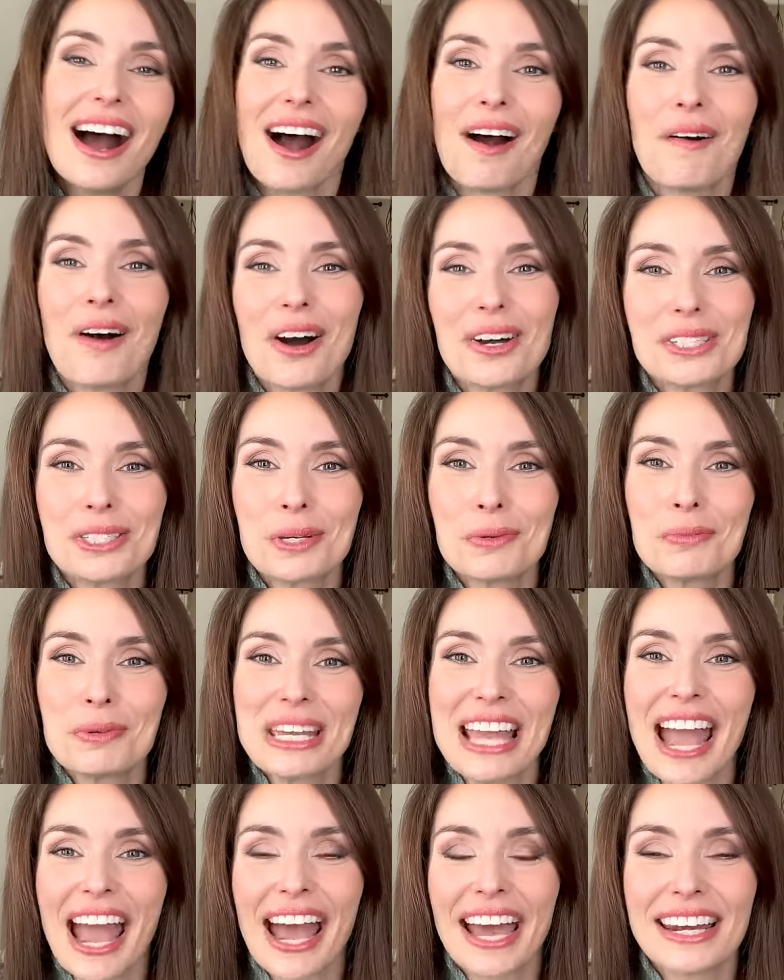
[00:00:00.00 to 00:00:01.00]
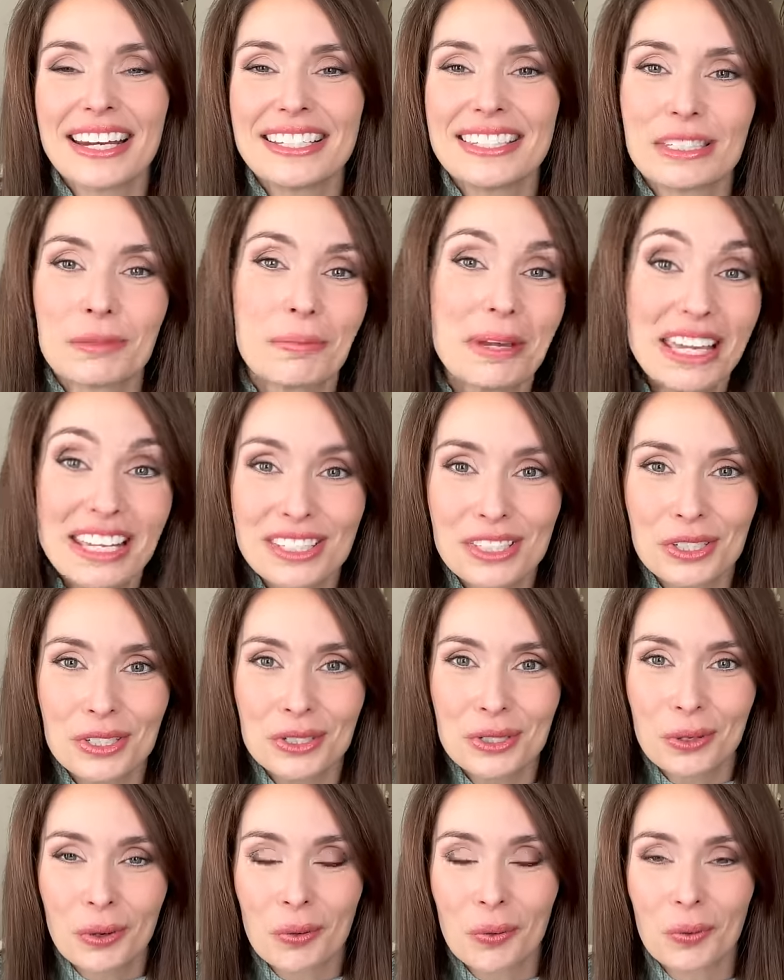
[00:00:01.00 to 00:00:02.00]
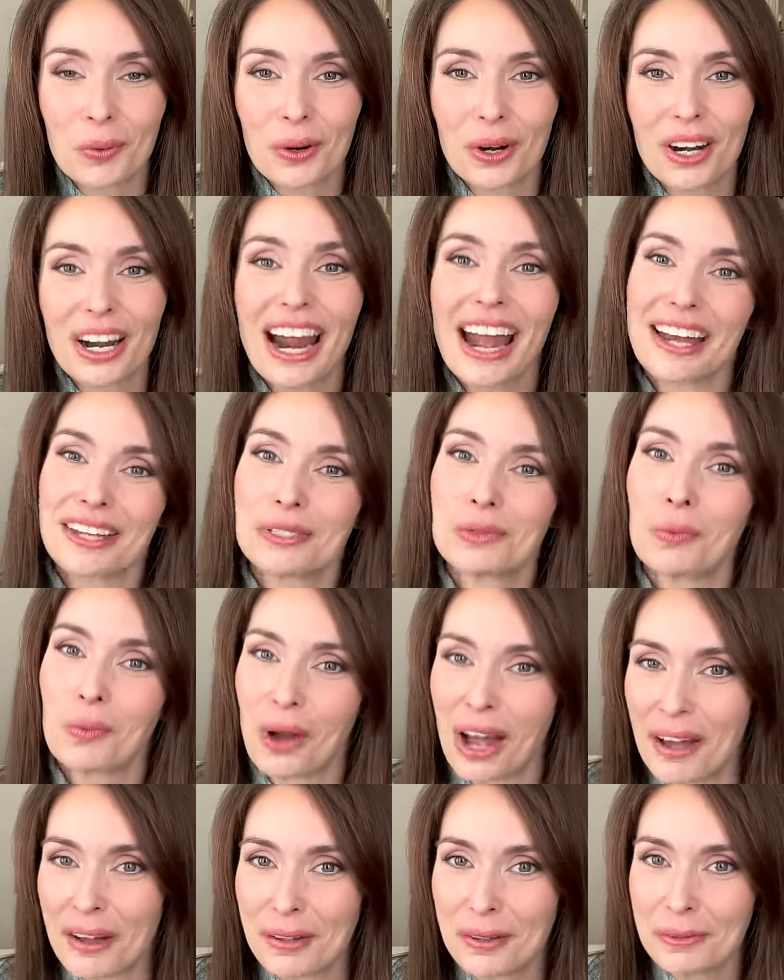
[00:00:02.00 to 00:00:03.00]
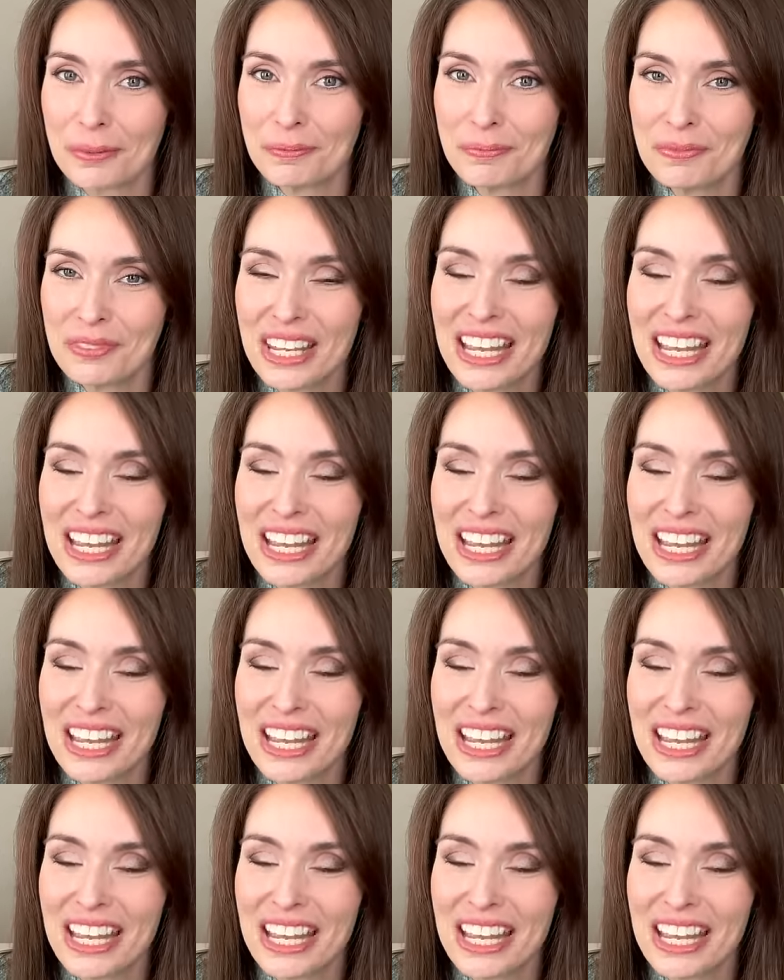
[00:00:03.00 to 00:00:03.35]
I'll also be adding some Easter decor as well.